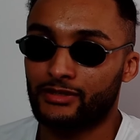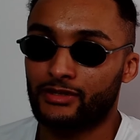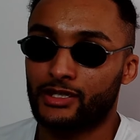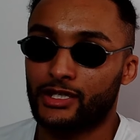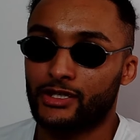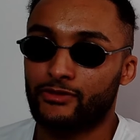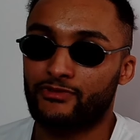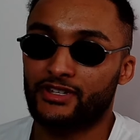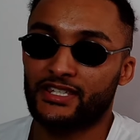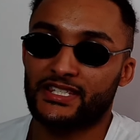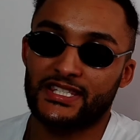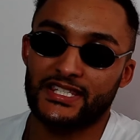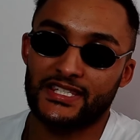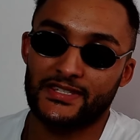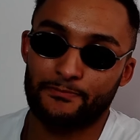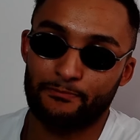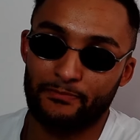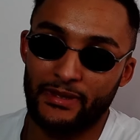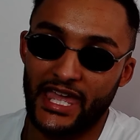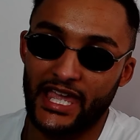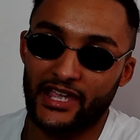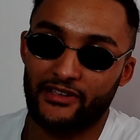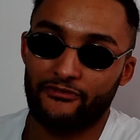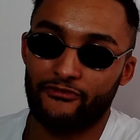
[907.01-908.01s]

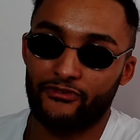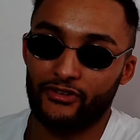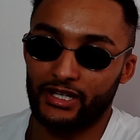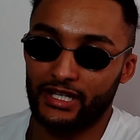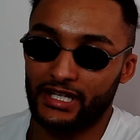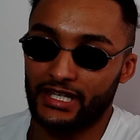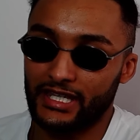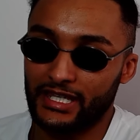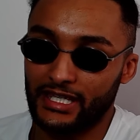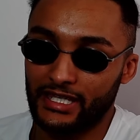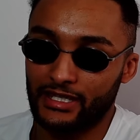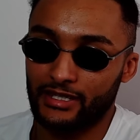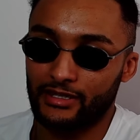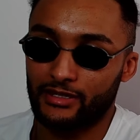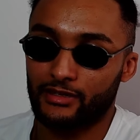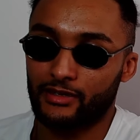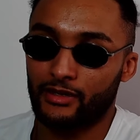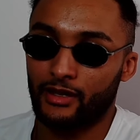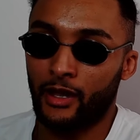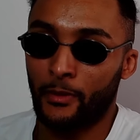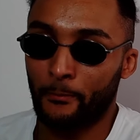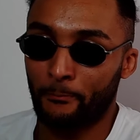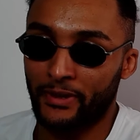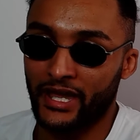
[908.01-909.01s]
respectfully,
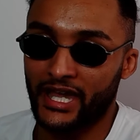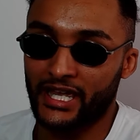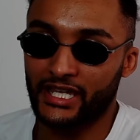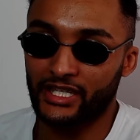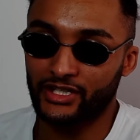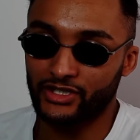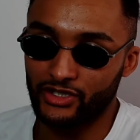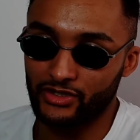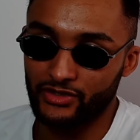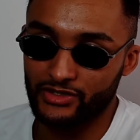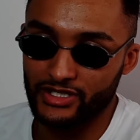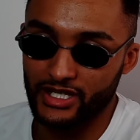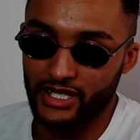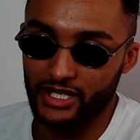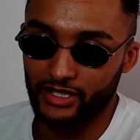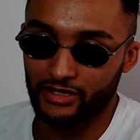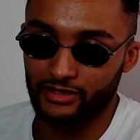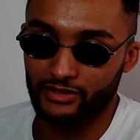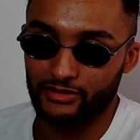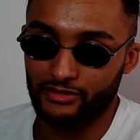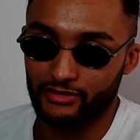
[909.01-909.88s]
I'm backing Usyk.